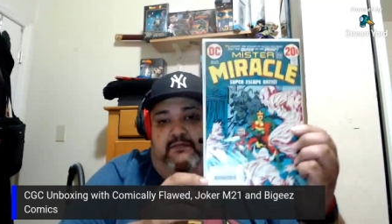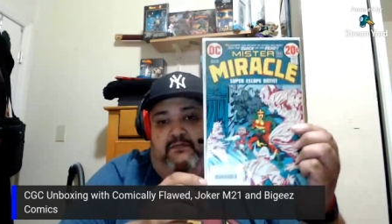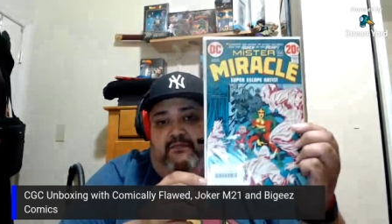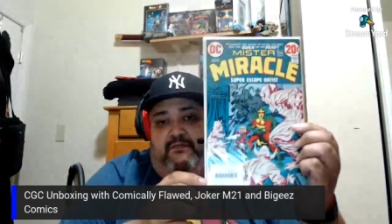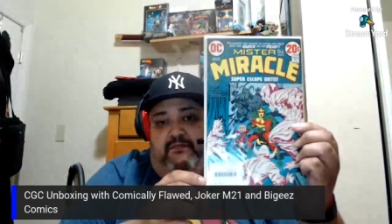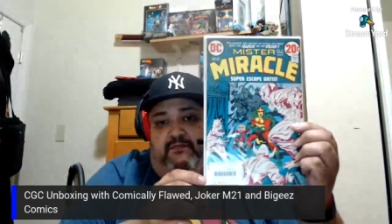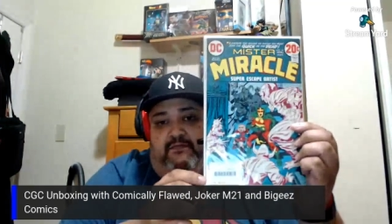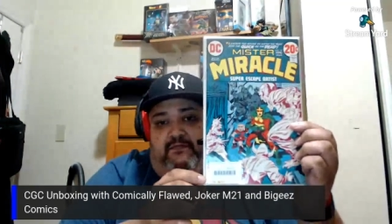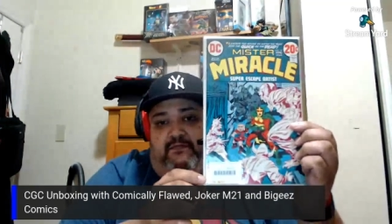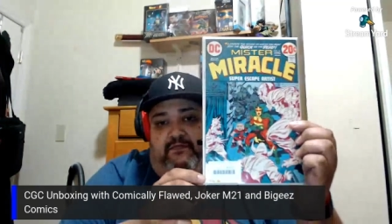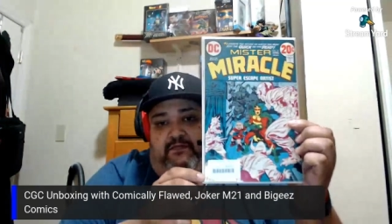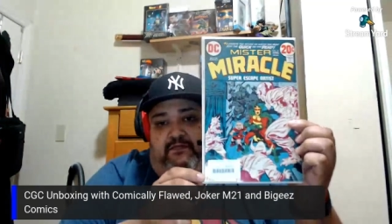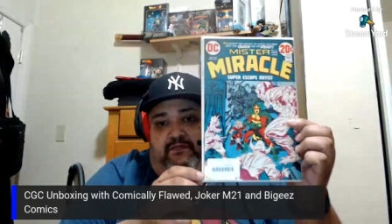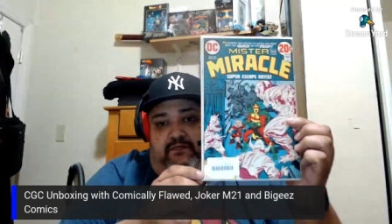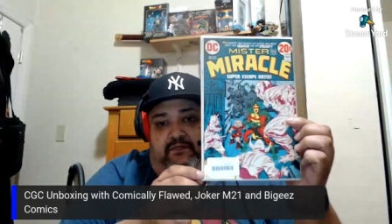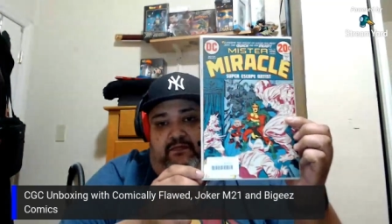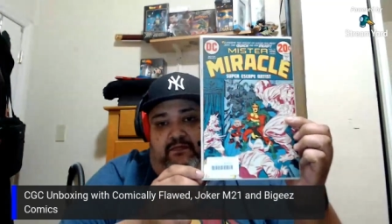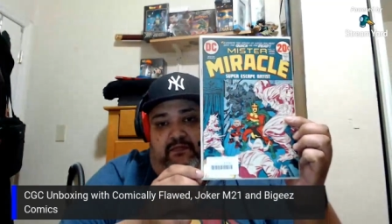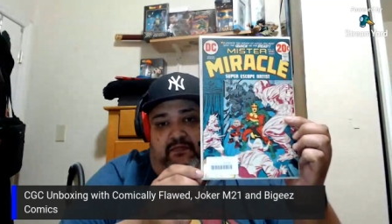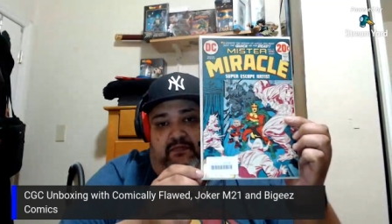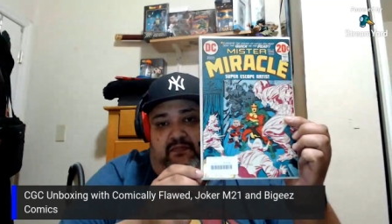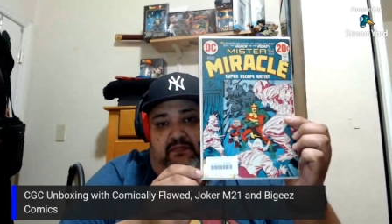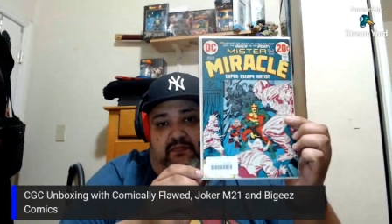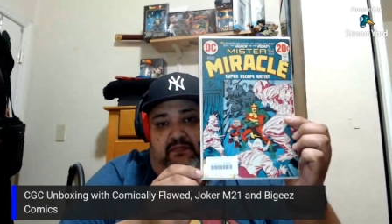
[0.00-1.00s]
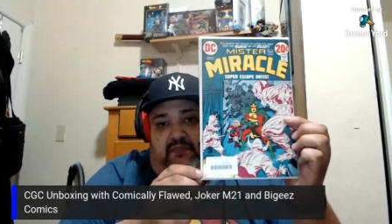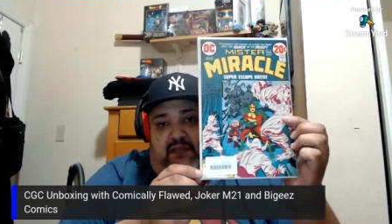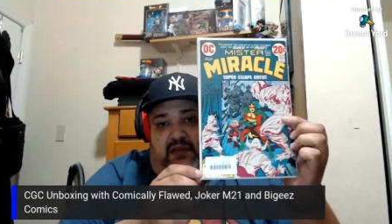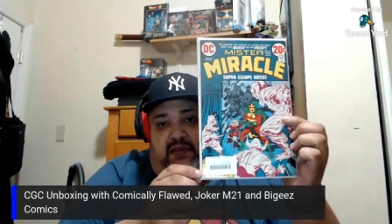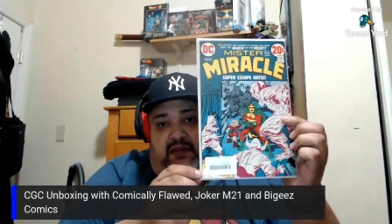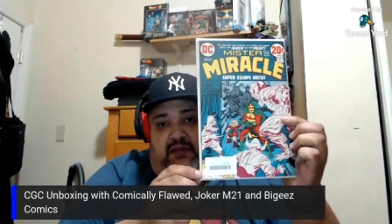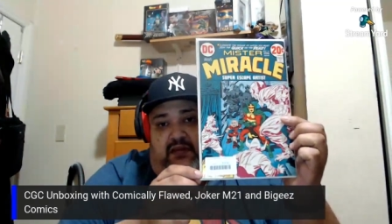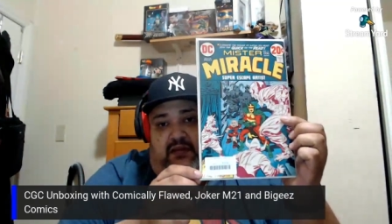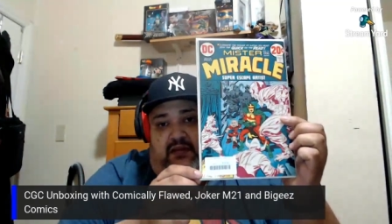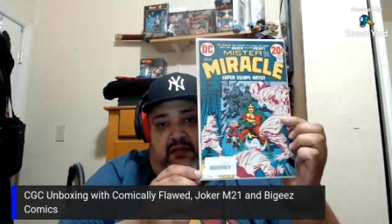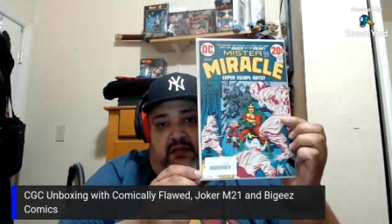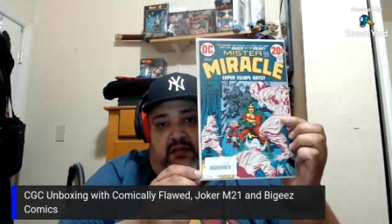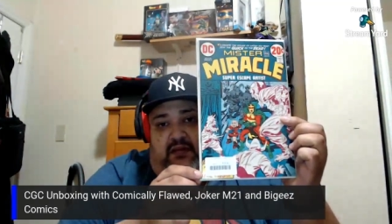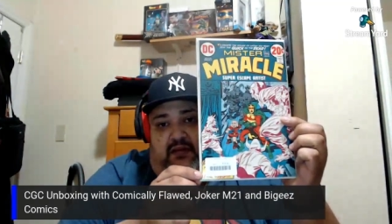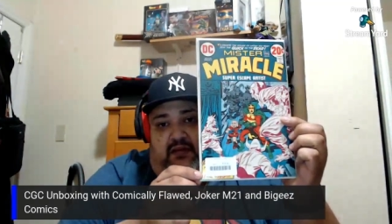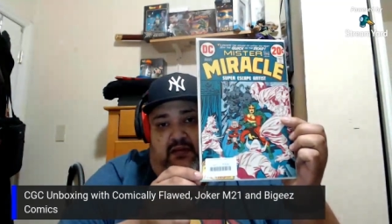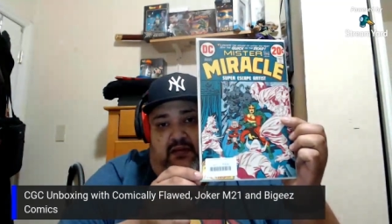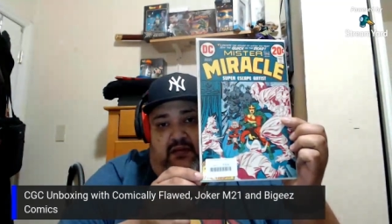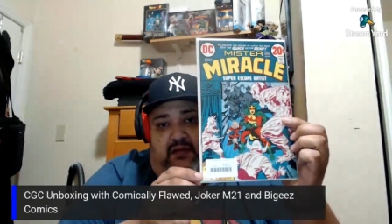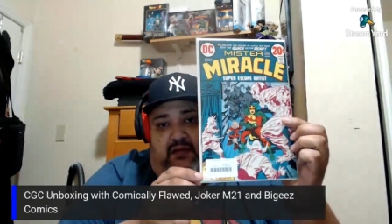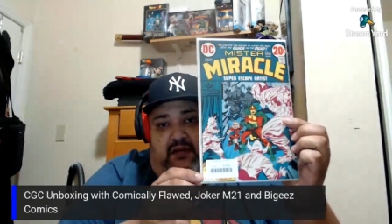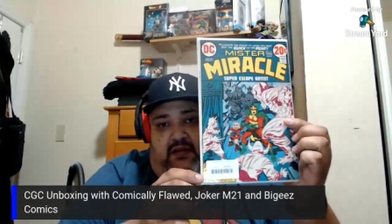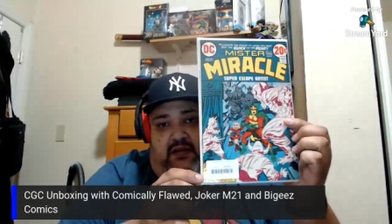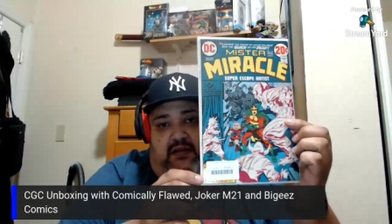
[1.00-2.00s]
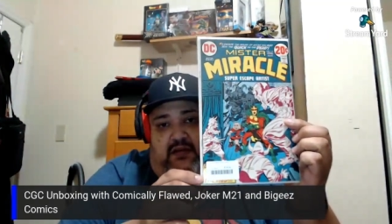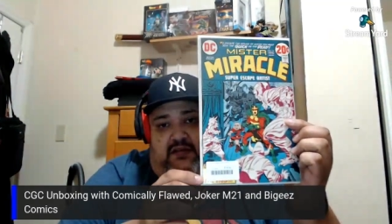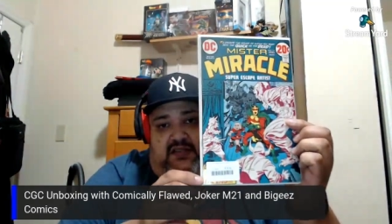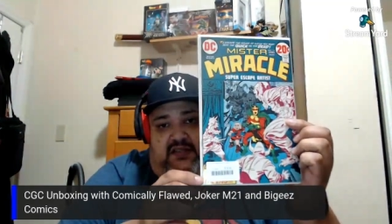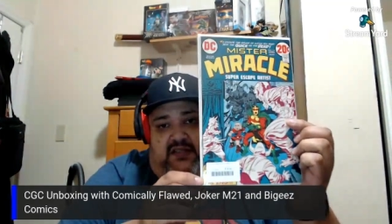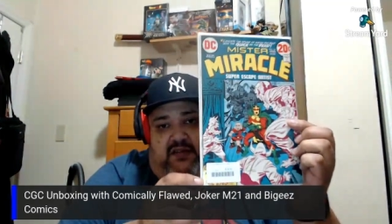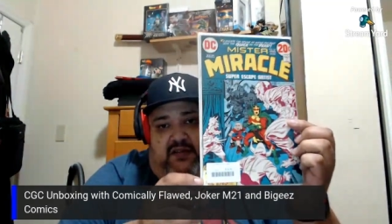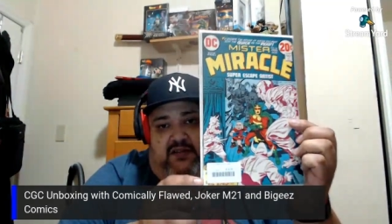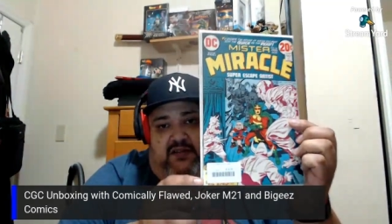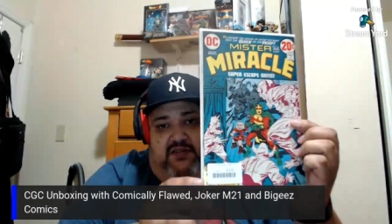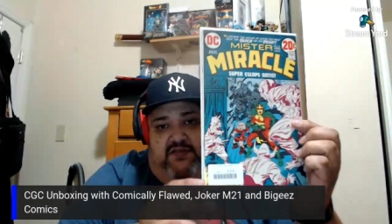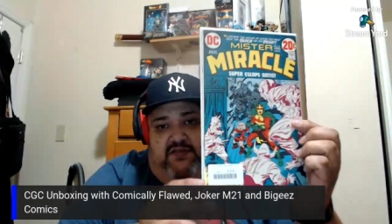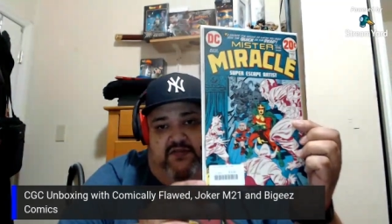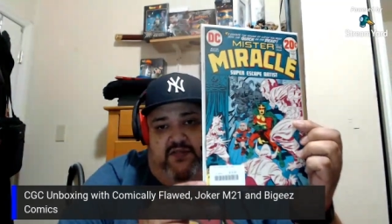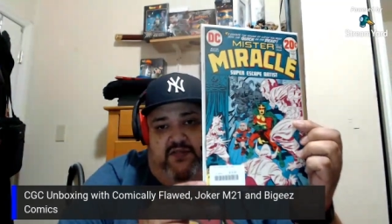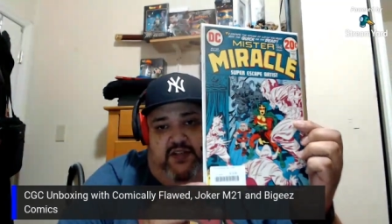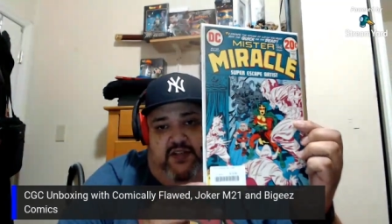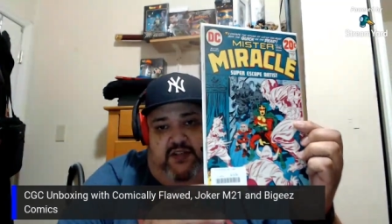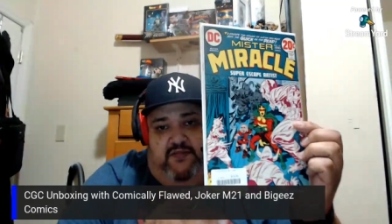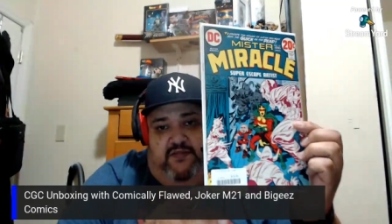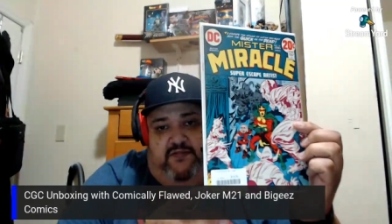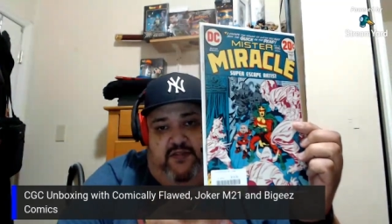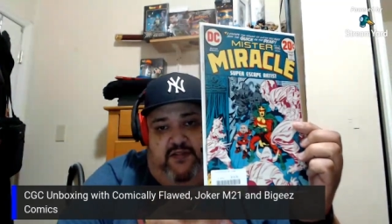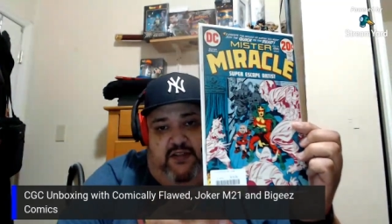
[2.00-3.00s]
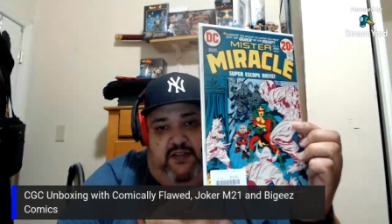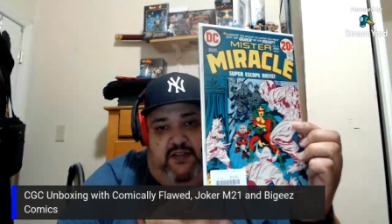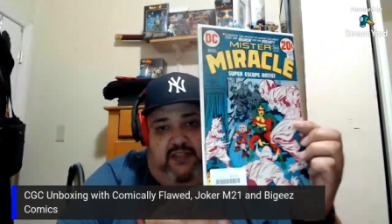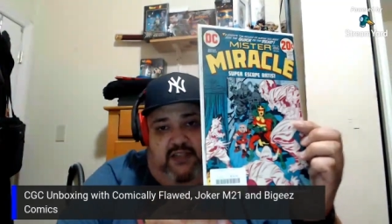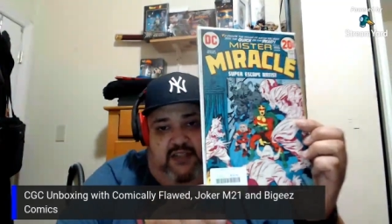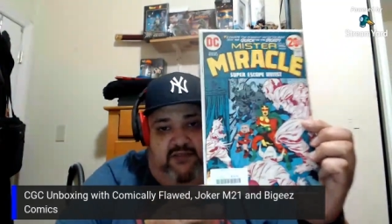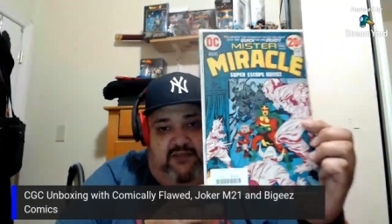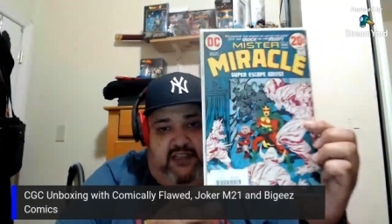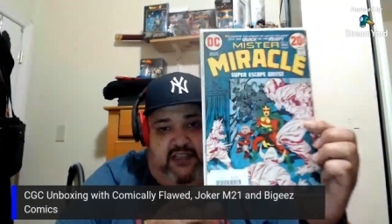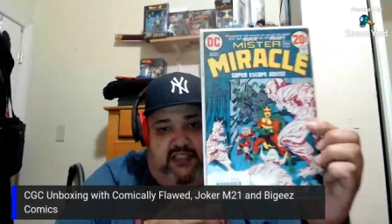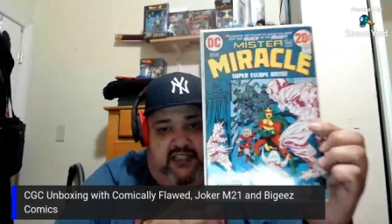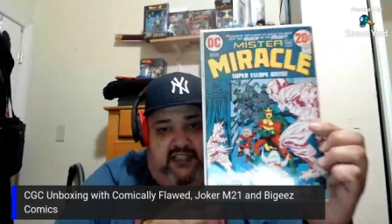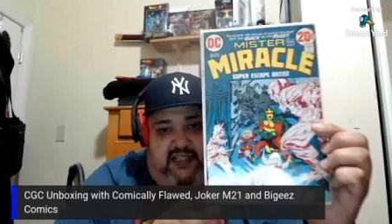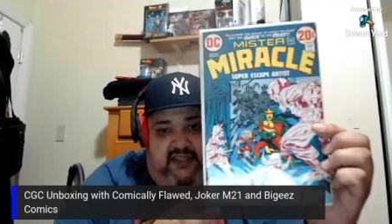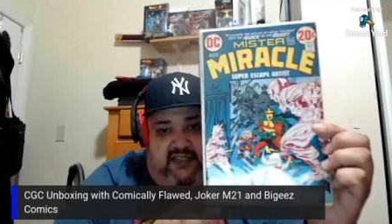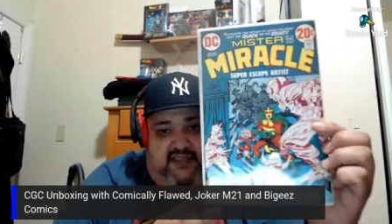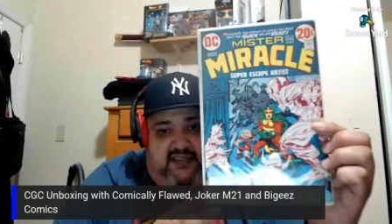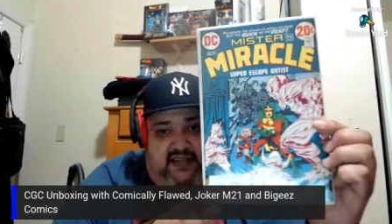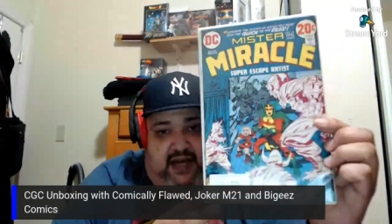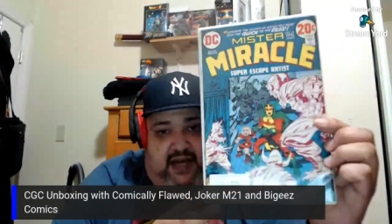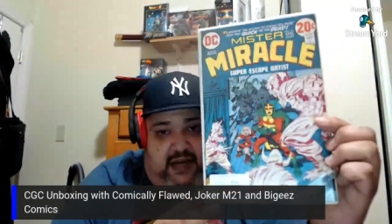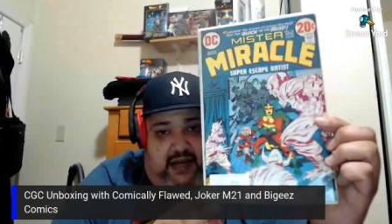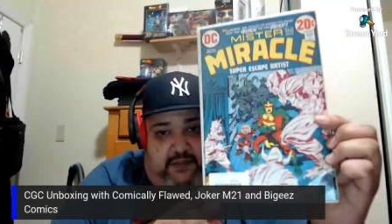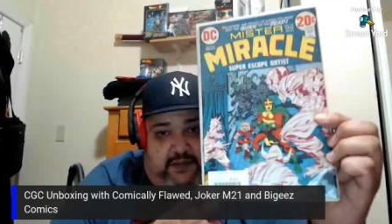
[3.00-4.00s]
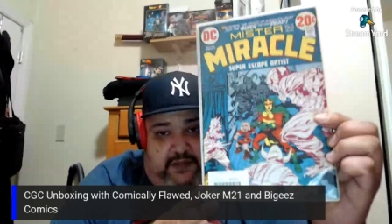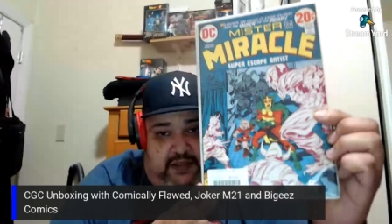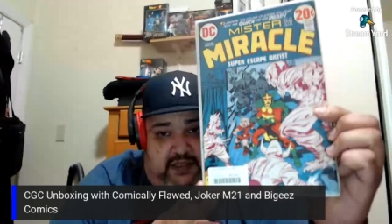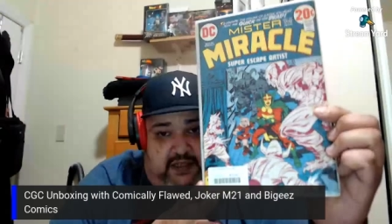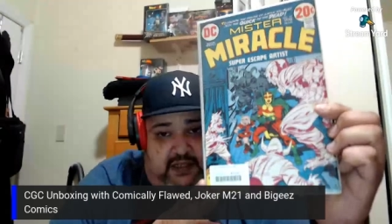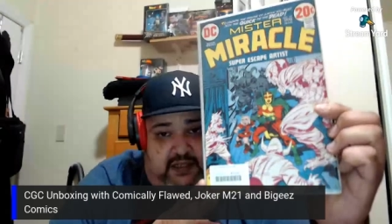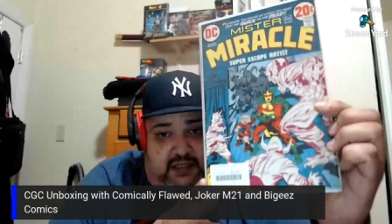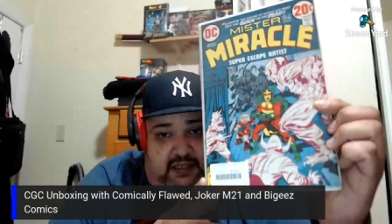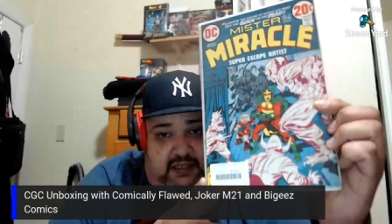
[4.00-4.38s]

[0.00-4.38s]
Nice. Nice. You know, so it's real, really, really nice copy.